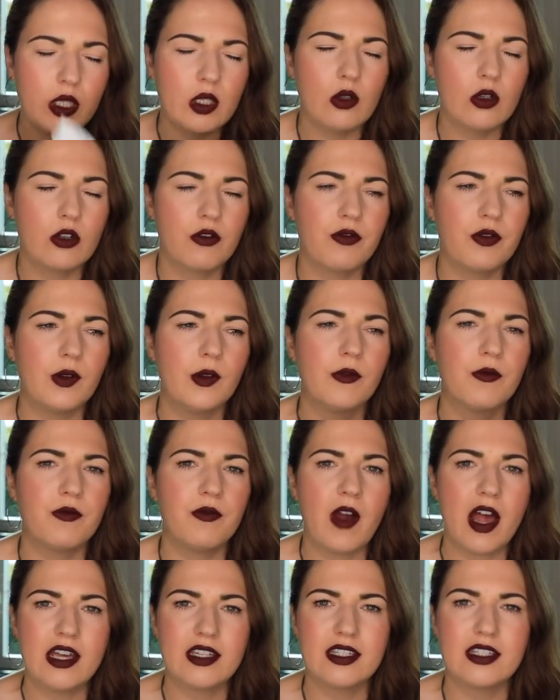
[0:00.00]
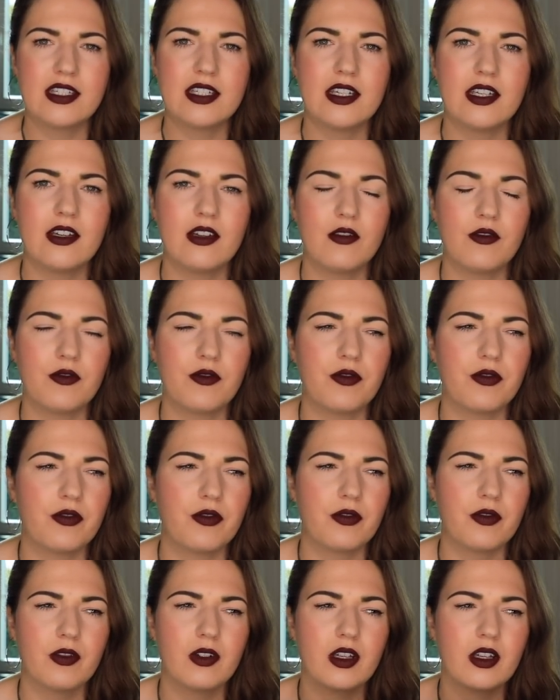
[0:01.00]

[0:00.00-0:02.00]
Beautiful, festive